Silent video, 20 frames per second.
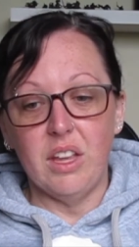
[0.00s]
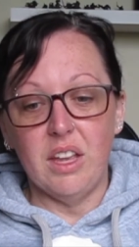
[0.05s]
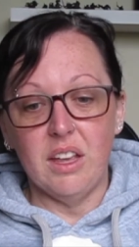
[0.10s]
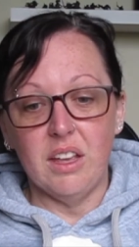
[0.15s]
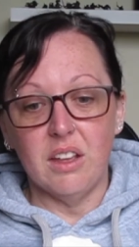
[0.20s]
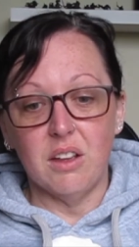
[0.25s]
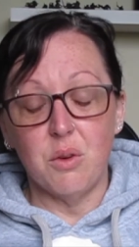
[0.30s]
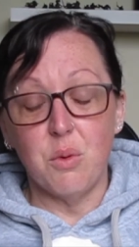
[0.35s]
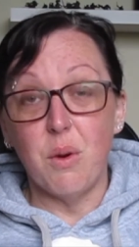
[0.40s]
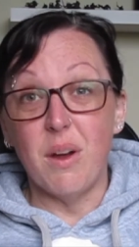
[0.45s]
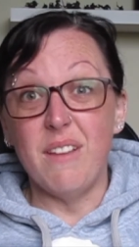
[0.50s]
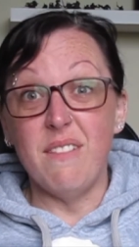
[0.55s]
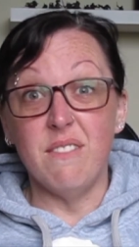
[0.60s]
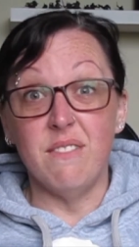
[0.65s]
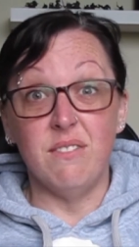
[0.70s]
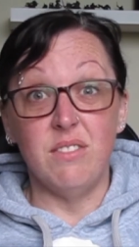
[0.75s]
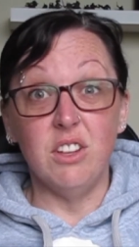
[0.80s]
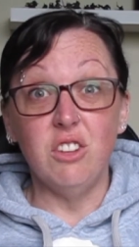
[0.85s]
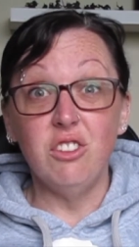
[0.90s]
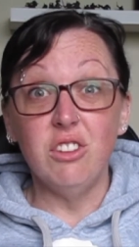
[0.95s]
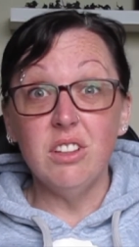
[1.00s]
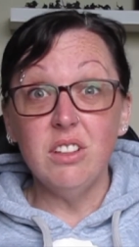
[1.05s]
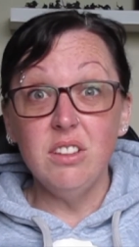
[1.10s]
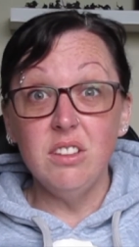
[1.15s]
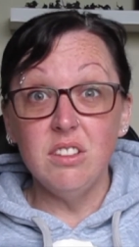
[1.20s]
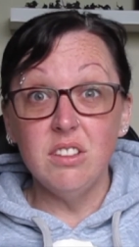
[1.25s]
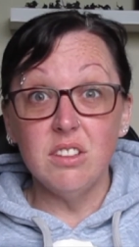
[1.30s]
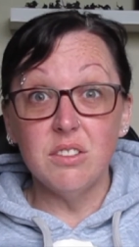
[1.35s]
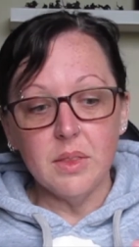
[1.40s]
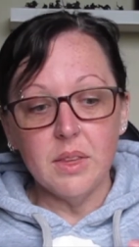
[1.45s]
uh, quite
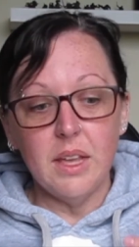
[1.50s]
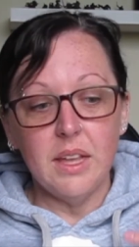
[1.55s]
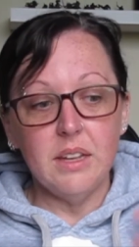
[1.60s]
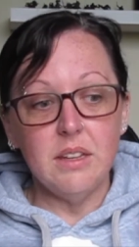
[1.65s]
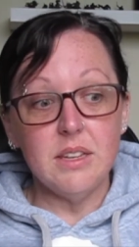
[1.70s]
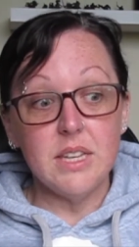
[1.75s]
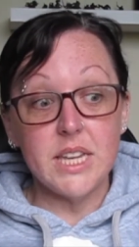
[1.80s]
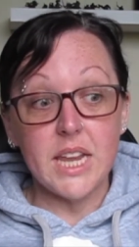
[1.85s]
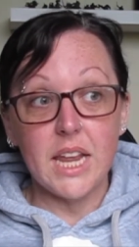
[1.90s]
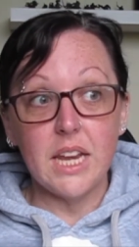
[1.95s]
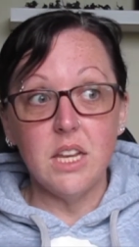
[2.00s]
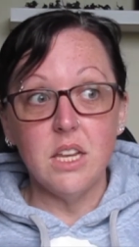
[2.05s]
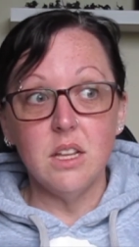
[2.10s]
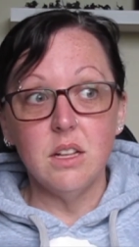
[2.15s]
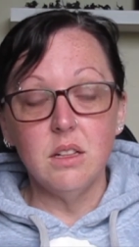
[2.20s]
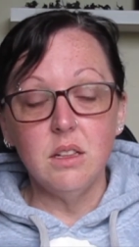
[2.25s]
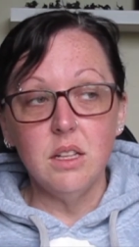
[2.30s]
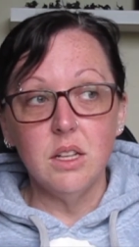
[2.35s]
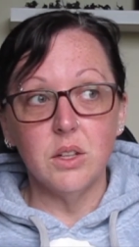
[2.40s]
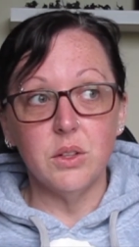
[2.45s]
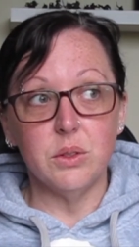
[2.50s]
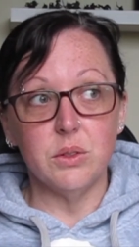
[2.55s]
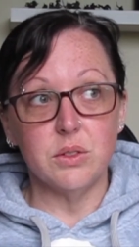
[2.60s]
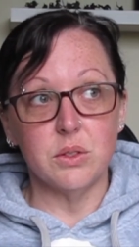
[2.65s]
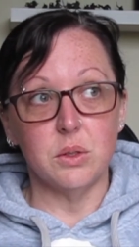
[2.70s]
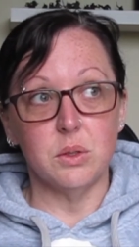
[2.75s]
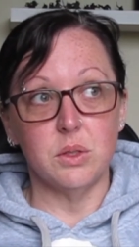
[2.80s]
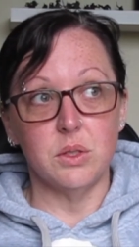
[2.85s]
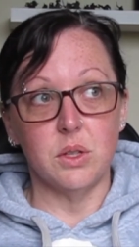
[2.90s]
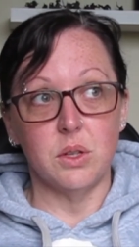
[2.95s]
vicious, and Daniel, who's
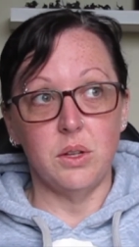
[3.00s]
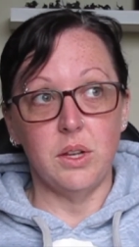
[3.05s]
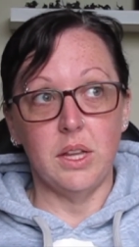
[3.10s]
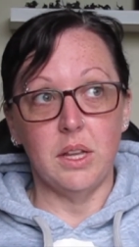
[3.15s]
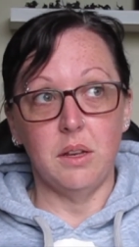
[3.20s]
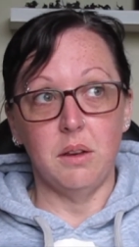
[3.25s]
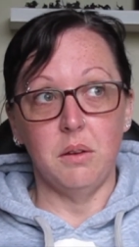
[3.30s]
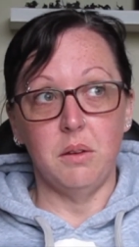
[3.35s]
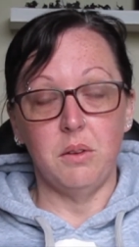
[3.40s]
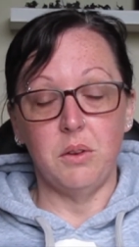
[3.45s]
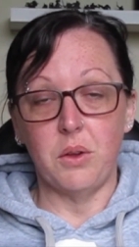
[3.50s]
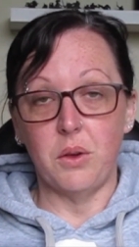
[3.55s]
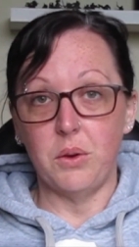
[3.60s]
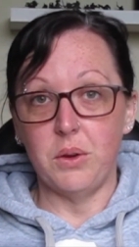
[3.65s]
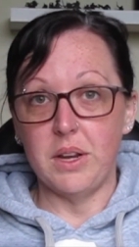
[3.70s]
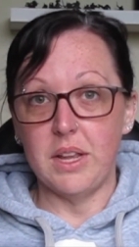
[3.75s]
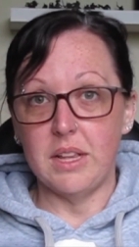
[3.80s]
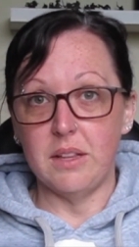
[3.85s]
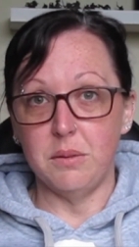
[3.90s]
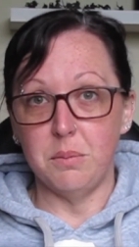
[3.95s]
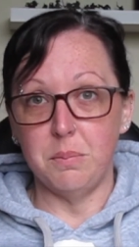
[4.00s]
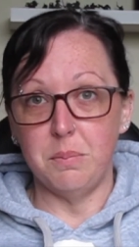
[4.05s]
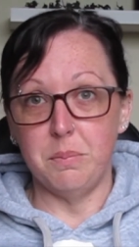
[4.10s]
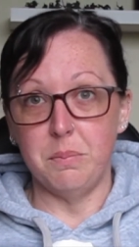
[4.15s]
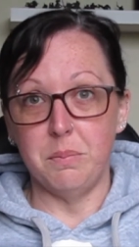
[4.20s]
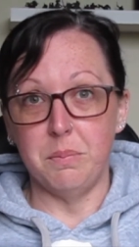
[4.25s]
also now known as